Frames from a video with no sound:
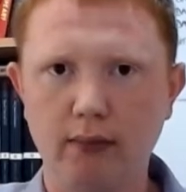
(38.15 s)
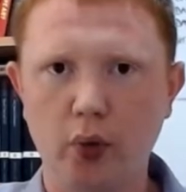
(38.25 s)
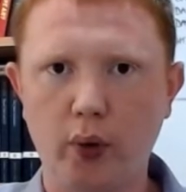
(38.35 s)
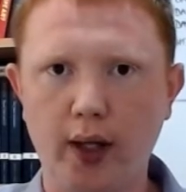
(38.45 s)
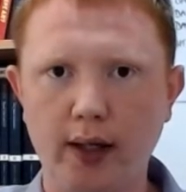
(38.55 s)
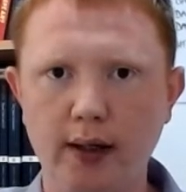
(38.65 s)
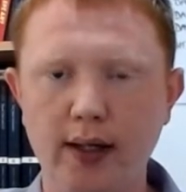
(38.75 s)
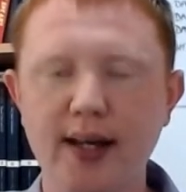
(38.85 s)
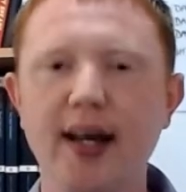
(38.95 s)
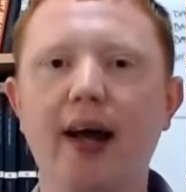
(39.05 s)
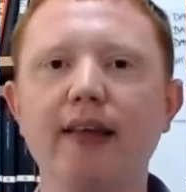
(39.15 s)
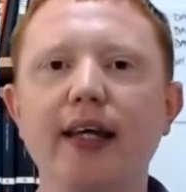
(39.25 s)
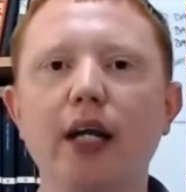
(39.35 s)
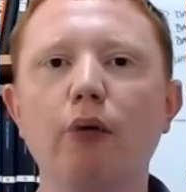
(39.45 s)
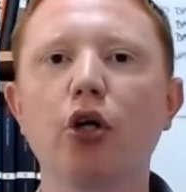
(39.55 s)
Okay, and then
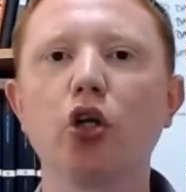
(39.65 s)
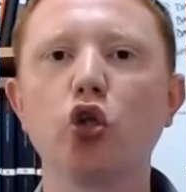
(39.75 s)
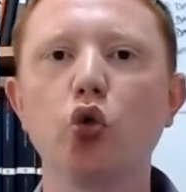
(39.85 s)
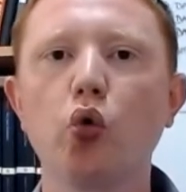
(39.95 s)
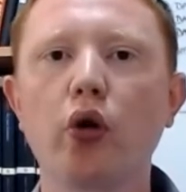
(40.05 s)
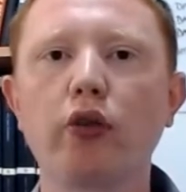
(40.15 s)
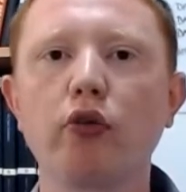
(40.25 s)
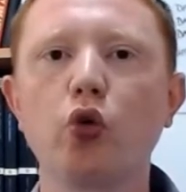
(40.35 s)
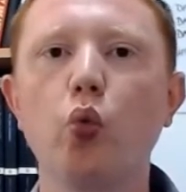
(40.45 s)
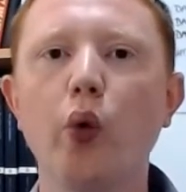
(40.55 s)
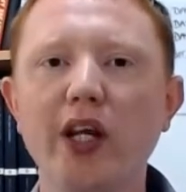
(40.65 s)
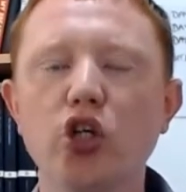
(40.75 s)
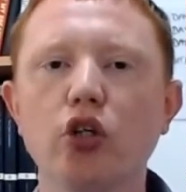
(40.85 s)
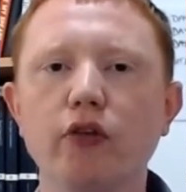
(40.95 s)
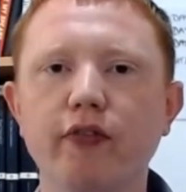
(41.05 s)
I'm going to talk through
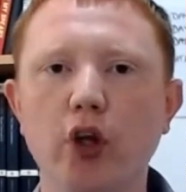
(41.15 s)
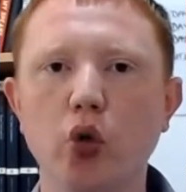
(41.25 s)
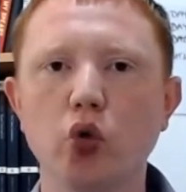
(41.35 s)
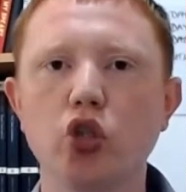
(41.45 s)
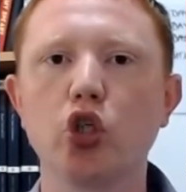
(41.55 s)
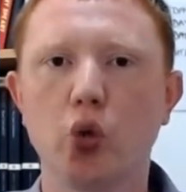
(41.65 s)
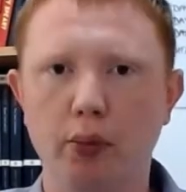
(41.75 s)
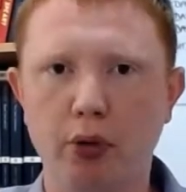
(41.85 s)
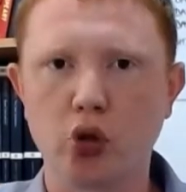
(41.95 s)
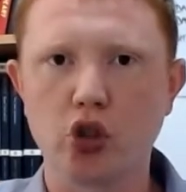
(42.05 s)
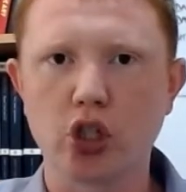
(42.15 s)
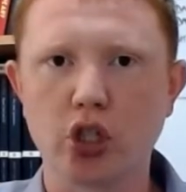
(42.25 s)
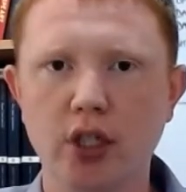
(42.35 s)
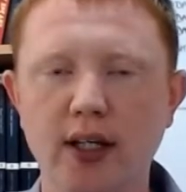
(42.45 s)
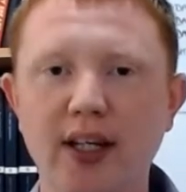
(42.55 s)
which of those two approaches